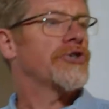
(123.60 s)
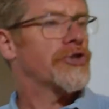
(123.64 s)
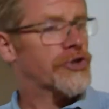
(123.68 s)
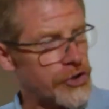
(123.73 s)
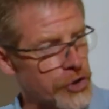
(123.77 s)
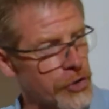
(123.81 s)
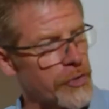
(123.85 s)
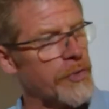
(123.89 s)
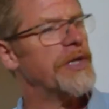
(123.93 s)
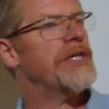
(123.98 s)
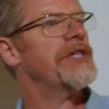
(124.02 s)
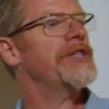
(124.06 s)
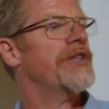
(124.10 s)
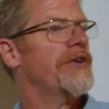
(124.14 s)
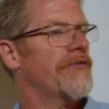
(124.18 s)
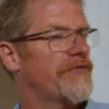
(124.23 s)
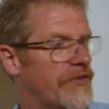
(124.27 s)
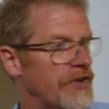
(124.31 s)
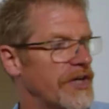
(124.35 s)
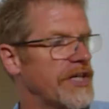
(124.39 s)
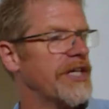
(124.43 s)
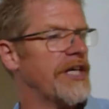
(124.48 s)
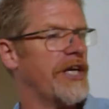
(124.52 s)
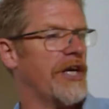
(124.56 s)
during the
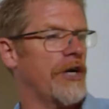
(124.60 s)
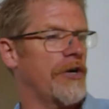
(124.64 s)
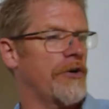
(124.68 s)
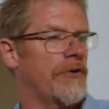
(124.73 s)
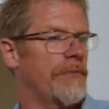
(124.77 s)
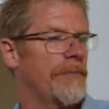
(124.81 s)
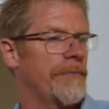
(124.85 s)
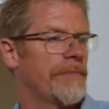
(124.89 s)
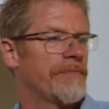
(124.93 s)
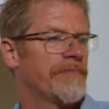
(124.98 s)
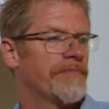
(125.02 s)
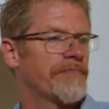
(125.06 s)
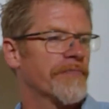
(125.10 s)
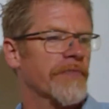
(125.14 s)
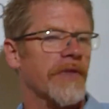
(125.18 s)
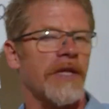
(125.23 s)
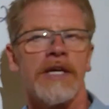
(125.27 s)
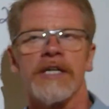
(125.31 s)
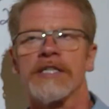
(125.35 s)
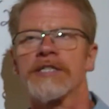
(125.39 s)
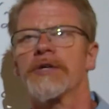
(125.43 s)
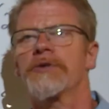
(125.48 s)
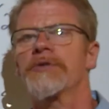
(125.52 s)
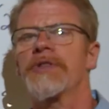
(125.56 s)
video,
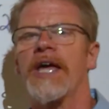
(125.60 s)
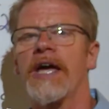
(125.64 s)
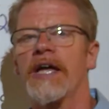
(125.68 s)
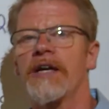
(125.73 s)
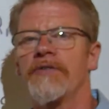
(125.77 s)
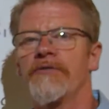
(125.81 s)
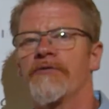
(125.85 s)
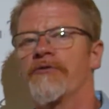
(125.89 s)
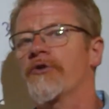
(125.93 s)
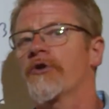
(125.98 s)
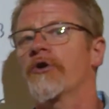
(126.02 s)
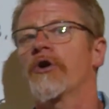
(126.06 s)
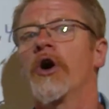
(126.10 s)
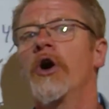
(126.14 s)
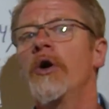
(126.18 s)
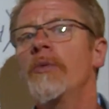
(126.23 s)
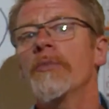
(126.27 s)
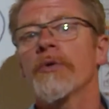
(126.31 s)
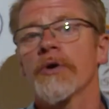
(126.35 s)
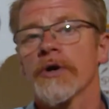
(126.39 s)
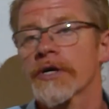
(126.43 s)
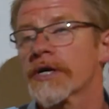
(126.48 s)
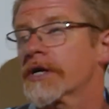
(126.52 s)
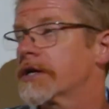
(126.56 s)
so that for
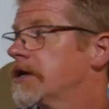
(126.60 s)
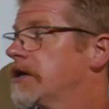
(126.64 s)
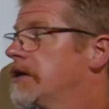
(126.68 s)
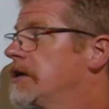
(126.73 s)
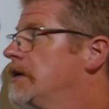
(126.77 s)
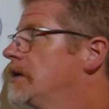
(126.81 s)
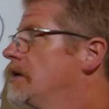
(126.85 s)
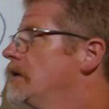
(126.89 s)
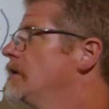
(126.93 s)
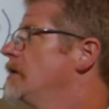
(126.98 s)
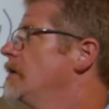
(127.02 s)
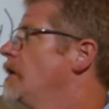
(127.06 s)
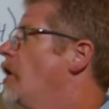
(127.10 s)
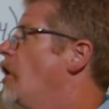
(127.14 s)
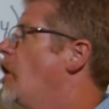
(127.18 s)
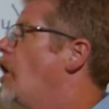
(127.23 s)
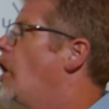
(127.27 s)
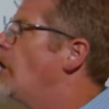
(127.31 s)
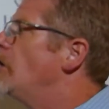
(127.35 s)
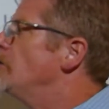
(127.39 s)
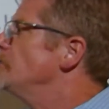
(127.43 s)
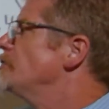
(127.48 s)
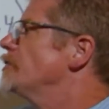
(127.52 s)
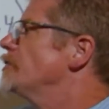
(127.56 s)
homework, all